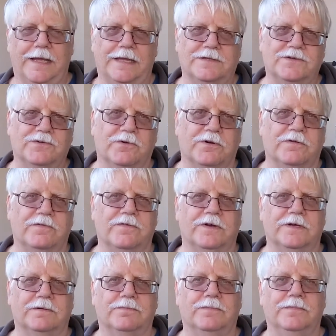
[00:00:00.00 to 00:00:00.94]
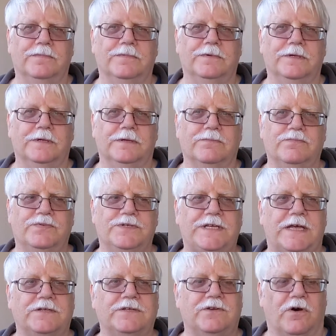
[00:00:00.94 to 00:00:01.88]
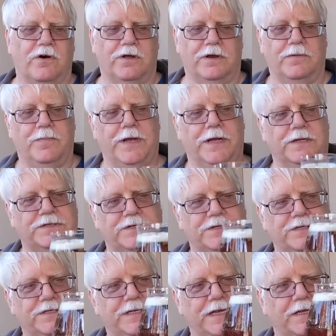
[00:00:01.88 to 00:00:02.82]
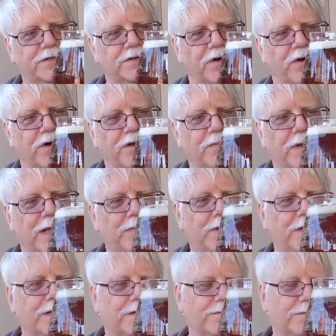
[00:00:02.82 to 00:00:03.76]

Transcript: sort of a saison, a Belgian saison, maybe a